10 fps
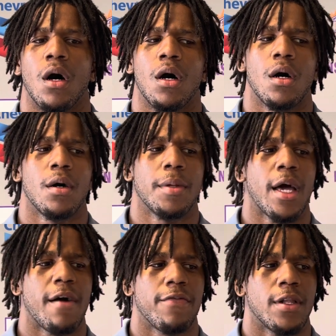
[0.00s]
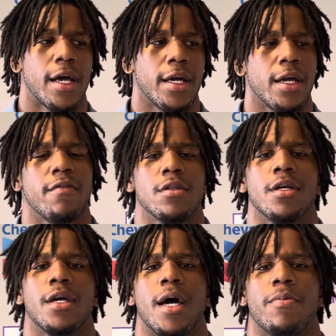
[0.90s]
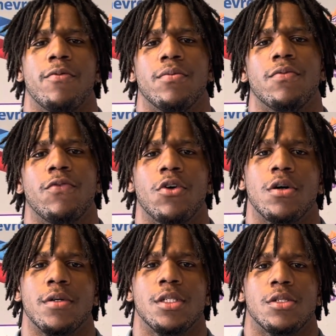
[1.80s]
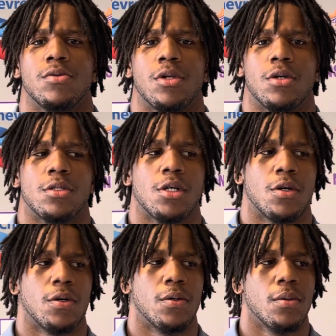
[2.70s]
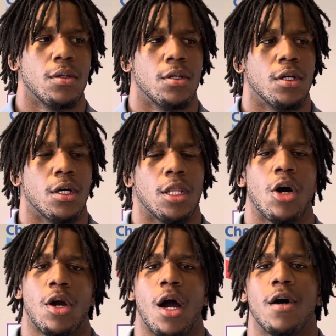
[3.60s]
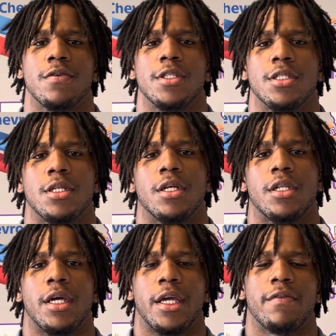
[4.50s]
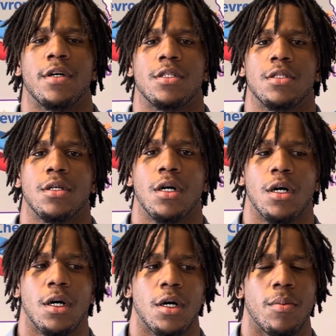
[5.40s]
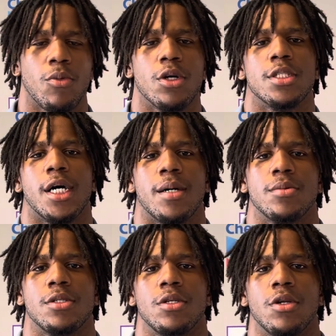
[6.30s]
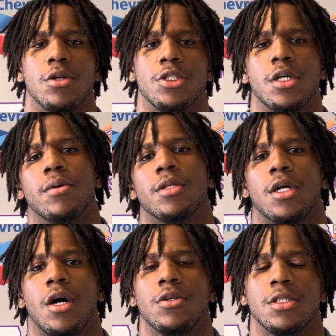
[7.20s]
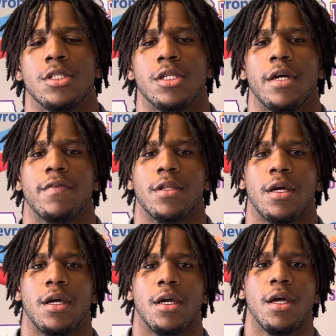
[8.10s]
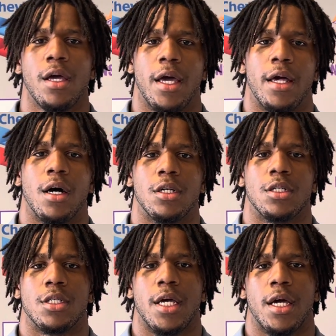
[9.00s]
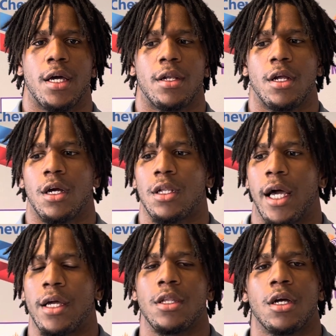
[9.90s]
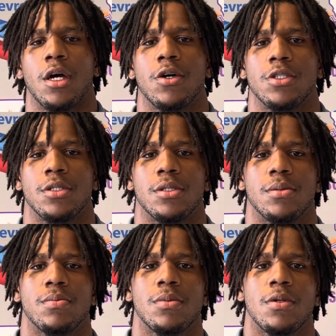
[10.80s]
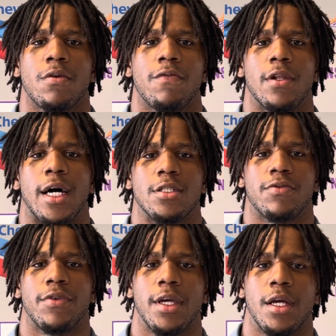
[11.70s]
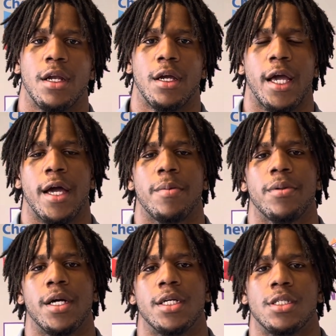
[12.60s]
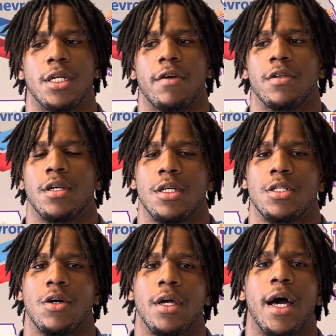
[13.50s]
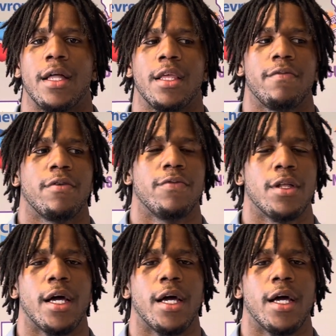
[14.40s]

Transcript: Yeah, I feel like everything happened for a reason, you know. So the longer offseason, it did give us more time to, you know, gel with the coaches and everything and understand their coaching philosophy and their game plans and everything. So, yeah, I definitely feel